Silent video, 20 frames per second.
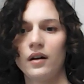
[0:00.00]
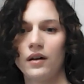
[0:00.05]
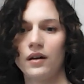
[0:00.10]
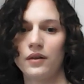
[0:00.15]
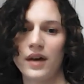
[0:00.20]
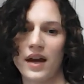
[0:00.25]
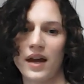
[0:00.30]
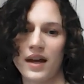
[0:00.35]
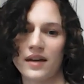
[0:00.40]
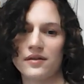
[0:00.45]

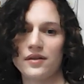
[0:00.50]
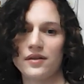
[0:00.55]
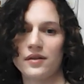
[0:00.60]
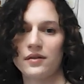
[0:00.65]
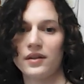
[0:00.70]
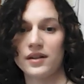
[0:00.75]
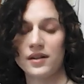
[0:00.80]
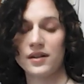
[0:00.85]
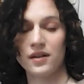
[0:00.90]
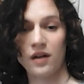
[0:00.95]
Okay, so
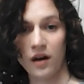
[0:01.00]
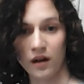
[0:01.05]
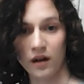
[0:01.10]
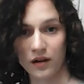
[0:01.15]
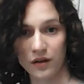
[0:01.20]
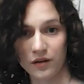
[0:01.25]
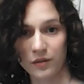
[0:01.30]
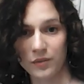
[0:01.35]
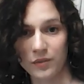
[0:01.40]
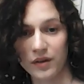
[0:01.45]
let's talk a
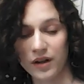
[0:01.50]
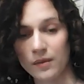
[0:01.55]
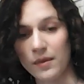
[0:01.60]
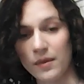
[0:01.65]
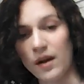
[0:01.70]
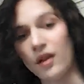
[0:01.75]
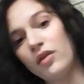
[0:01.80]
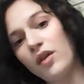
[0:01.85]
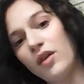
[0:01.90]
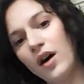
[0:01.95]
little bit
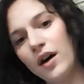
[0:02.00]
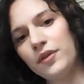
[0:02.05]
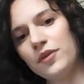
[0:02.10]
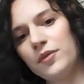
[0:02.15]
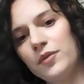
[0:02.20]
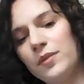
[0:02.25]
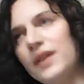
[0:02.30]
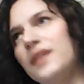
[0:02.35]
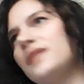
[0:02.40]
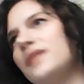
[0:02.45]
about thought
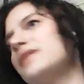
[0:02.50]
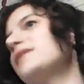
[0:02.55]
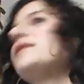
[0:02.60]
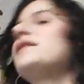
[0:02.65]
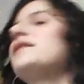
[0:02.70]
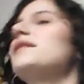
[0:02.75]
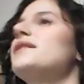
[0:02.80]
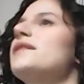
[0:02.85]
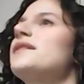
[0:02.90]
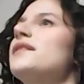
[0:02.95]
groupings.
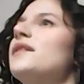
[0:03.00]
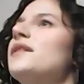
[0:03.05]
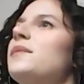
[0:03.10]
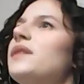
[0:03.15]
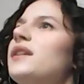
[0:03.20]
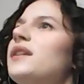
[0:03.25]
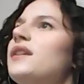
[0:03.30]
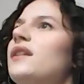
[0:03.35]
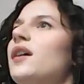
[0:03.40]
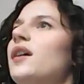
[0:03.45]
This is
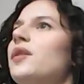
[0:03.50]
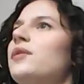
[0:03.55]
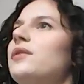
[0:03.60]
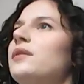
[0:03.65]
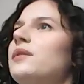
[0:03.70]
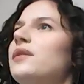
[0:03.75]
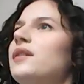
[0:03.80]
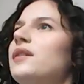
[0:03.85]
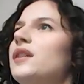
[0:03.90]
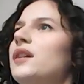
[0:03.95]
something that we
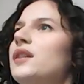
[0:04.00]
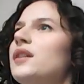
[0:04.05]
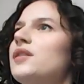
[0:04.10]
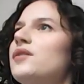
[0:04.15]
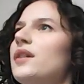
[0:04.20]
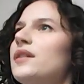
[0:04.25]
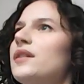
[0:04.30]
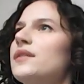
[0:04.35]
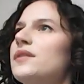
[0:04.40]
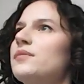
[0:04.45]
will
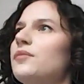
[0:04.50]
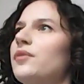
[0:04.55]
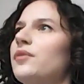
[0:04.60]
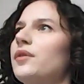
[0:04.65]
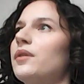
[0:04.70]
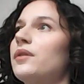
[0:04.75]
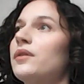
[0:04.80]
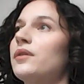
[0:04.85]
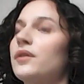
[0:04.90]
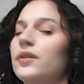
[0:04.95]
address more
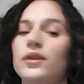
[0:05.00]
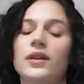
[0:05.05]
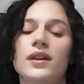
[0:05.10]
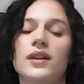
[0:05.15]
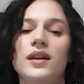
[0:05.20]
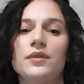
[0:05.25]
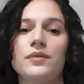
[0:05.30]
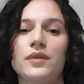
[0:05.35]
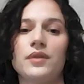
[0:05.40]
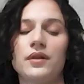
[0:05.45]

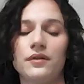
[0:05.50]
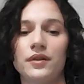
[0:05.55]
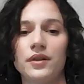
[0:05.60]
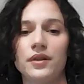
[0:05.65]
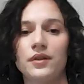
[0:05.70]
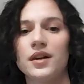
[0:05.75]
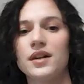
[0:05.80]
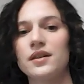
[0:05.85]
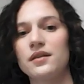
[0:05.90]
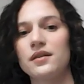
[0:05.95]
thoroughly whenever you
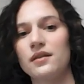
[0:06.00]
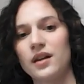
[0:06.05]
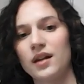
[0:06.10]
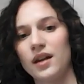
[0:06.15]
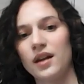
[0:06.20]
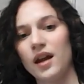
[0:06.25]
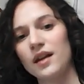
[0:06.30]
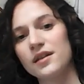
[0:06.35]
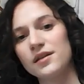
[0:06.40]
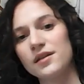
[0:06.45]
get to the
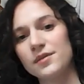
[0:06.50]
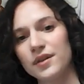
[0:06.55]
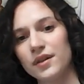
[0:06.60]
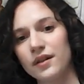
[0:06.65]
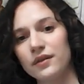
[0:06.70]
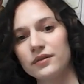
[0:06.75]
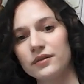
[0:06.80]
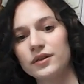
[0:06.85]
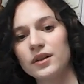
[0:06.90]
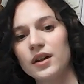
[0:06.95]
enhancement
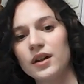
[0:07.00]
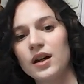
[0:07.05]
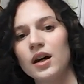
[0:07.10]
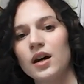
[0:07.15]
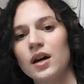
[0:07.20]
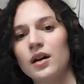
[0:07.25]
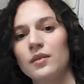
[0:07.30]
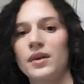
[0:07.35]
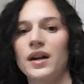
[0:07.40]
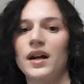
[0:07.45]
level,
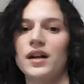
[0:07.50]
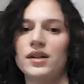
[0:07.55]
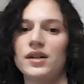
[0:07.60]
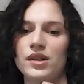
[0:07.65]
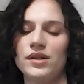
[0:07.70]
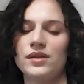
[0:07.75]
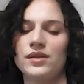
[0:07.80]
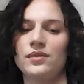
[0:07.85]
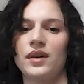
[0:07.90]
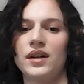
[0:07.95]
but I
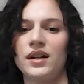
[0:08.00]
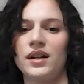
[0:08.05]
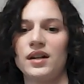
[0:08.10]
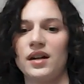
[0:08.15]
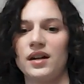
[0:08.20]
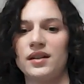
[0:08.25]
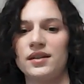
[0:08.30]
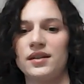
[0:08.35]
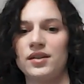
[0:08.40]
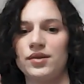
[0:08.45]
just wanted
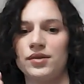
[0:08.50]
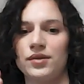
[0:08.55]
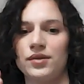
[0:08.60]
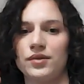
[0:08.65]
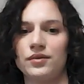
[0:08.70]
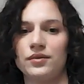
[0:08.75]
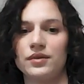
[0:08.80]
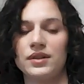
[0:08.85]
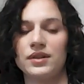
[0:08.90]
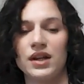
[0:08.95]
us
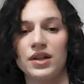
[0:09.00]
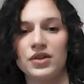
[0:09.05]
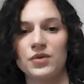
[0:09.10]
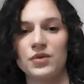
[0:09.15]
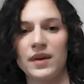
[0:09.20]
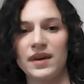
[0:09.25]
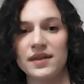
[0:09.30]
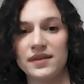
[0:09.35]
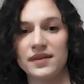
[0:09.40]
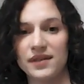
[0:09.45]
to touch
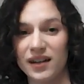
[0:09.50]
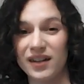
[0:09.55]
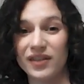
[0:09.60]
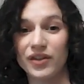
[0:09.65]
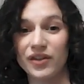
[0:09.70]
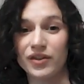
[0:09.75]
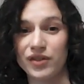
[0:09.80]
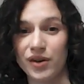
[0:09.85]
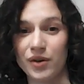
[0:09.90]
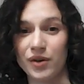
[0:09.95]
base and get
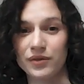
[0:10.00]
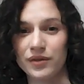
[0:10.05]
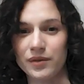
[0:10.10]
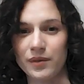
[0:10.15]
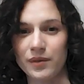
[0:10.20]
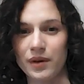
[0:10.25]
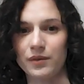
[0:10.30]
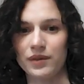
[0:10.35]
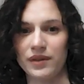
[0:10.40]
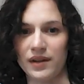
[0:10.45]
our toes
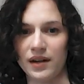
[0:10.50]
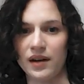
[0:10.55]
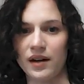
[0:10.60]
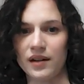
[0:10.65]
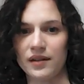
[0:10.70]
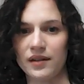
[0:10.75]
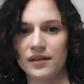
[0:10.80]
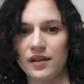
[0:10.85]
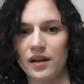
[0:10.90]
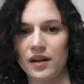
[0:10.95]
wet with the
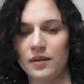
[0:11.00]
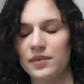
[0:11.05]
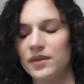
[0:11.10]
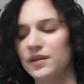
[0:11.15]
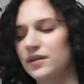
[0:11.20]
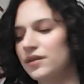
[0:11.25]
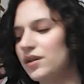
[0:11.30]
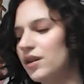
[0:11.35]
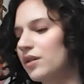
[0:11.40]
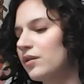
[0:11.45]
concept.
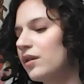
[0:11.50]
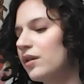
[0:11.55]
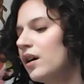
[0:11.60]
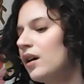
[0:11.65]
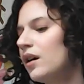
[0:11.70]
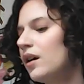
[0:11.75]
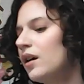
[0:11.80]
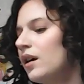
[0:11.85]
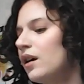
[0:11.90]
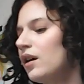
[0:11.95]
So,
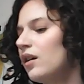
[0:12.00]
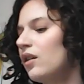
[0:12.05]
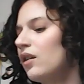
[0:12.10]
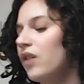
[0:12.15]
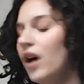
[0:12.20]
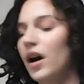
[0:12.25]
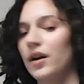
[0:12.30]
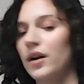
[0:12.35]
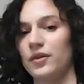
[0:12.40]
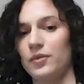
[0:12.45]

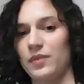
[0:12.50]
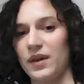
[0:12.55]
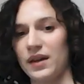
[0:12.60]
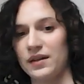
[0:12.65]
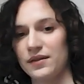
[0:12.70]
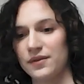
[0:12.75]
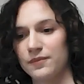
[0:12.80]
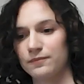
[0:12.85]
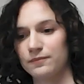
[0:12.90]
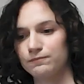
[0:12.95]
thought
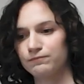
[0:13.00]
groupings.